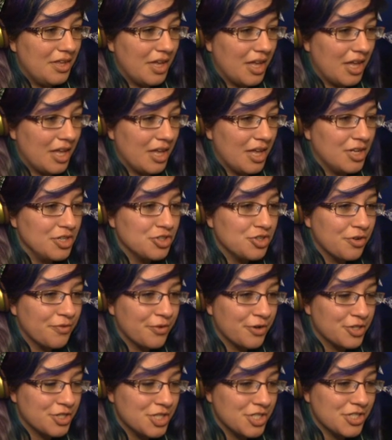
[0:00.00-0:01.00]

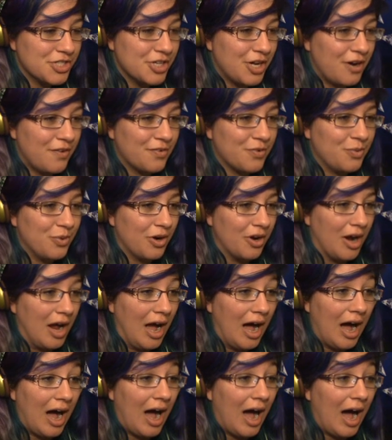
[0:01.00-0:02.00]
introversion software.
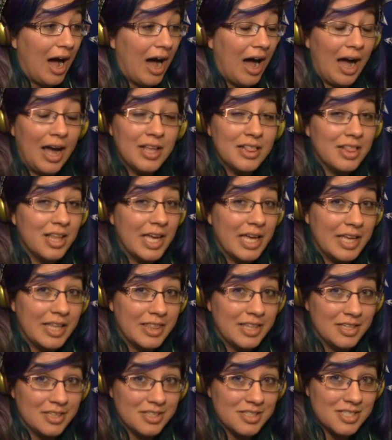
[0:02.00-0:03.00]
I
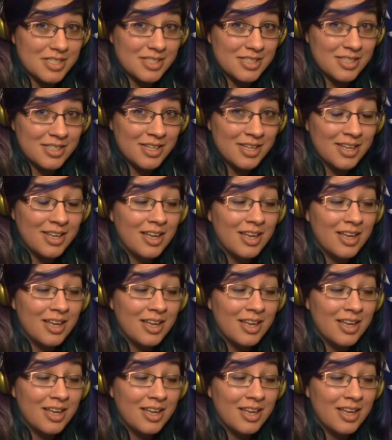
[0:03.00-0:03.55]
like this.